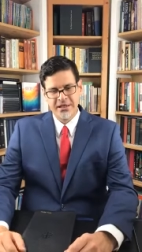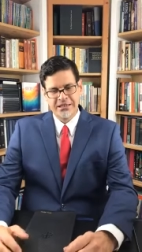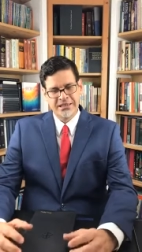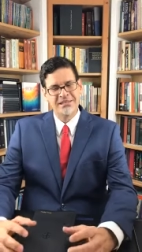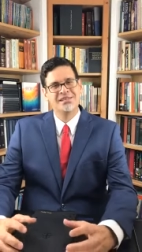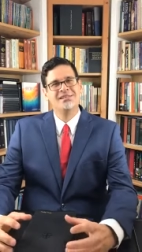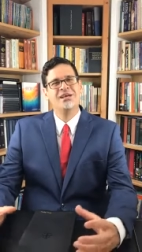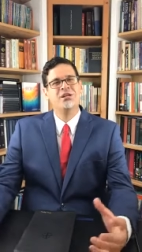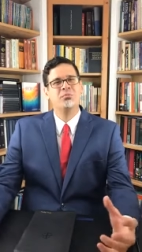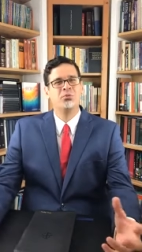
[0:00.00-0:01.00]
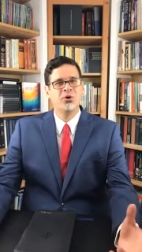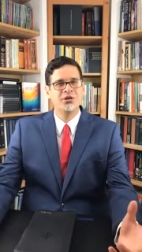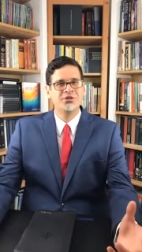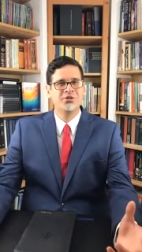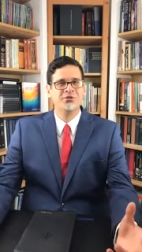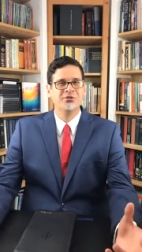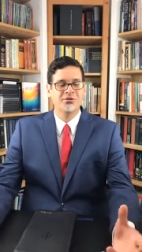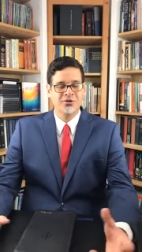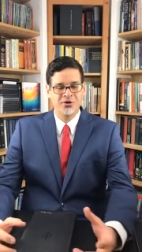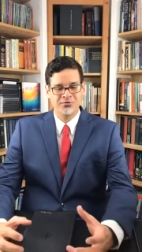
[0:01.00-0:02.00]
and the celebration
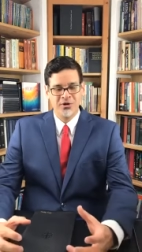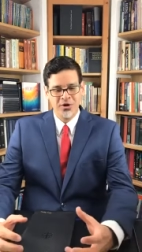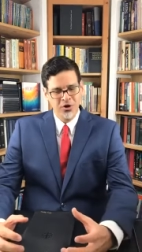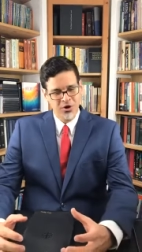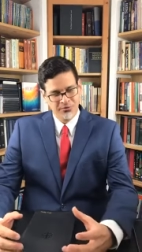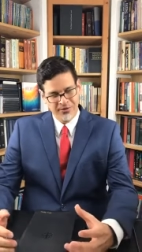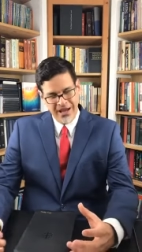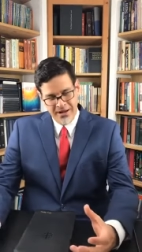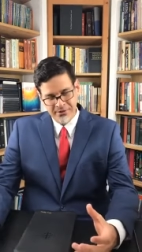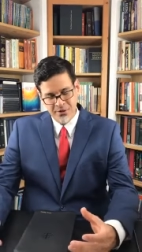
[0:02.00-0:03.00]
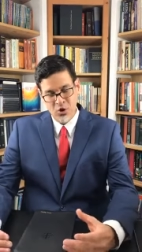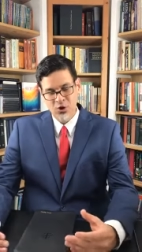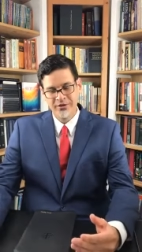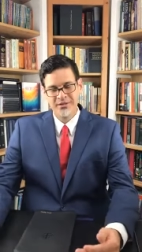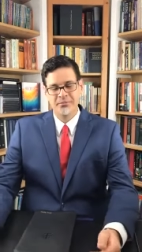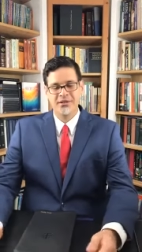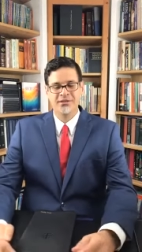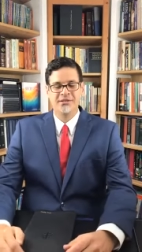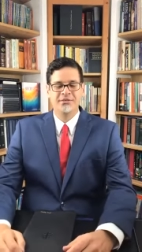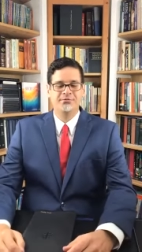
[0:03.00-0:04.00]
of of having
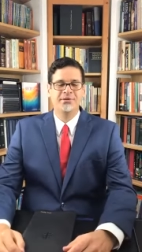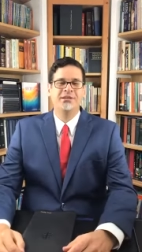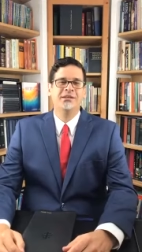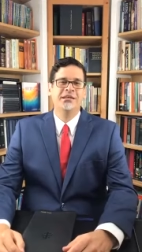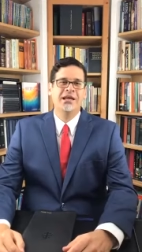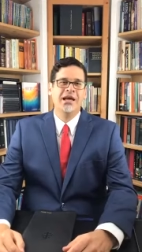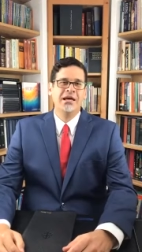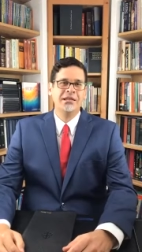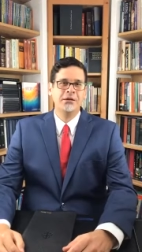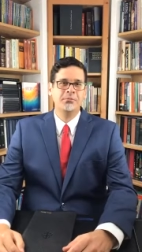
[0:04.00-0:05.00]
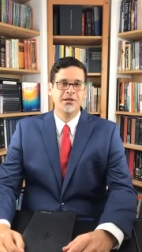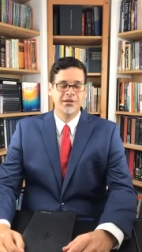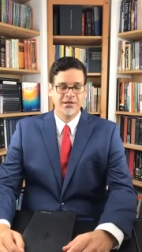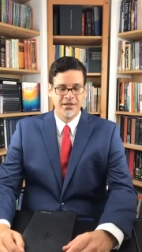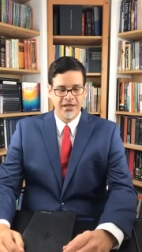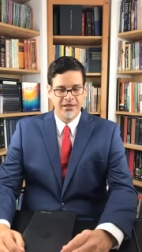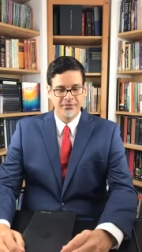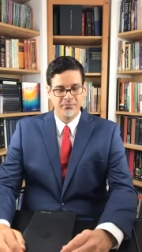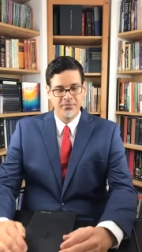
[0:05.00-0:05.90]
ultimately defeated the enemy came